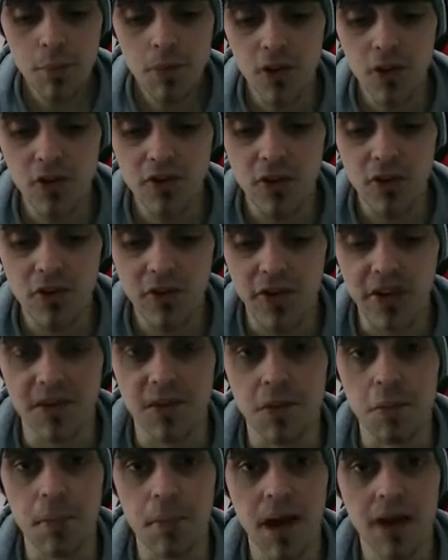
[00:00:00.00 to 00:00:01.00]
beautiful
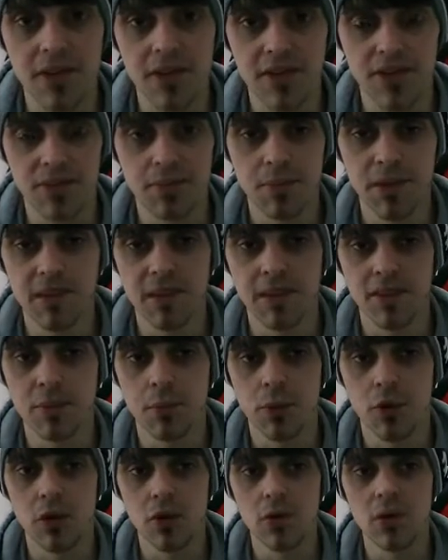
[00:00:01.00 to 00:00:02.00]
things about this business
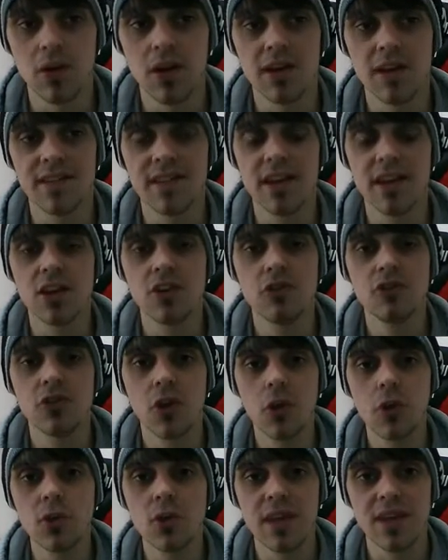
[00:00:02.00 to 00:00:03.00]
model is that you
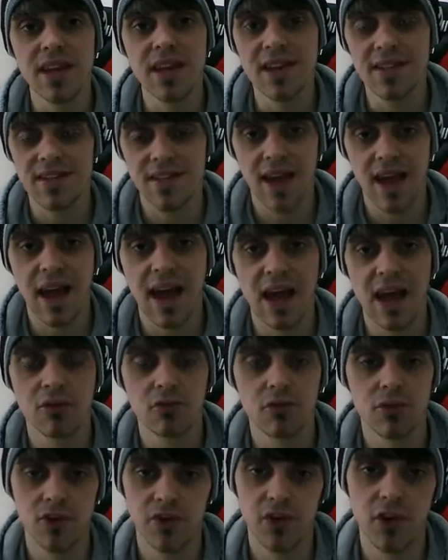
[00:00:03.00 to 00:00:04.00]
don't need to
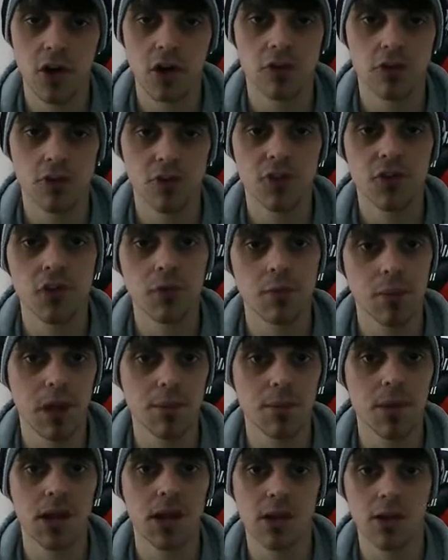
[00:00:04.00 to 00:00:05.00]
have referrals to
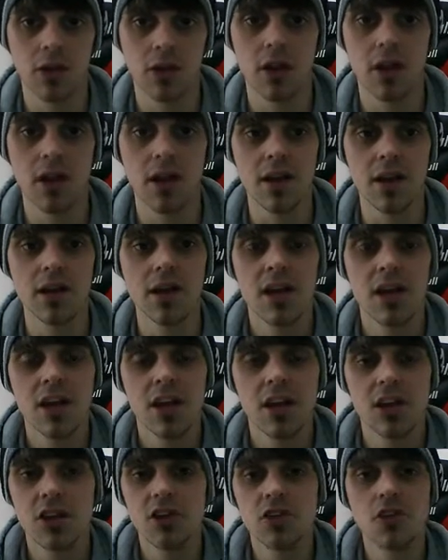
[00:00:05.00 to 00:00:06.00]
make money online.
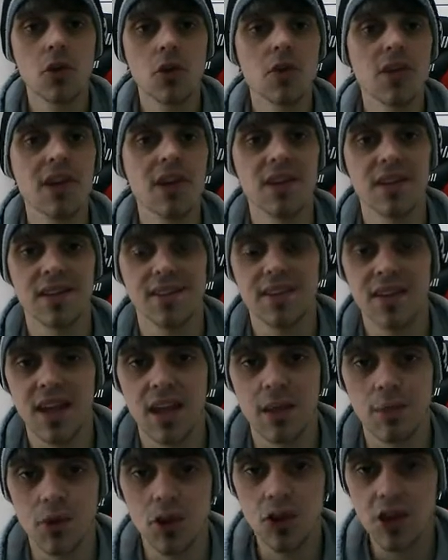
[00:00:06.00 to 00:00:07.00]
You don't need a
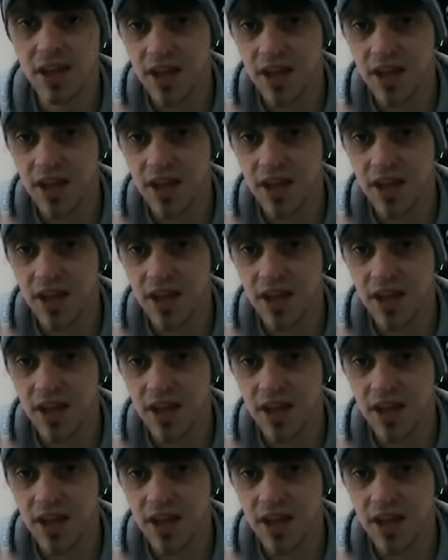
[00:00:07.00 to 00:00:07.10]
team. You